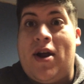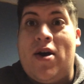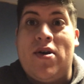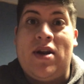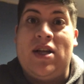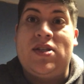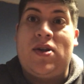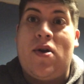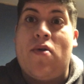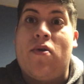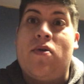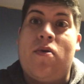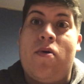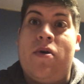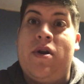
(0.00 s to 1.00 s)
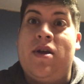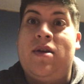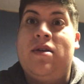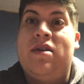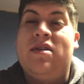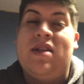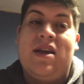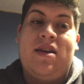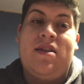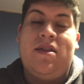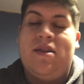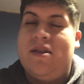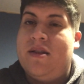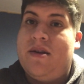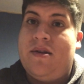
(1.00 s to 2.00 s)
out and I started recording, like,
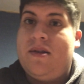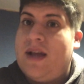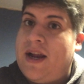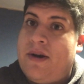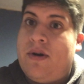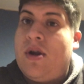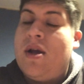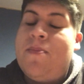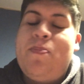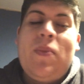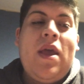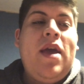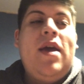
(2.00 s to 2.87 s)
the little area. I'm